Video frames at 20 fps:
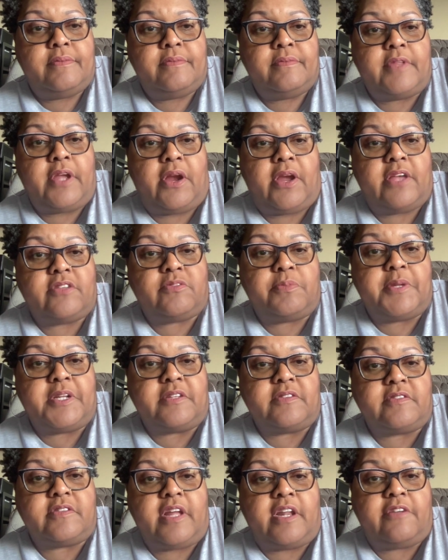There has been a
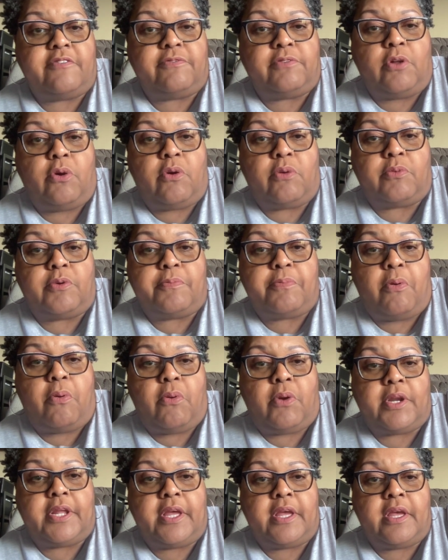steady flow of
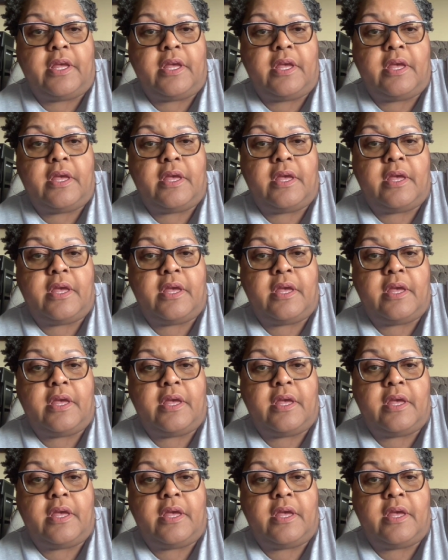reporting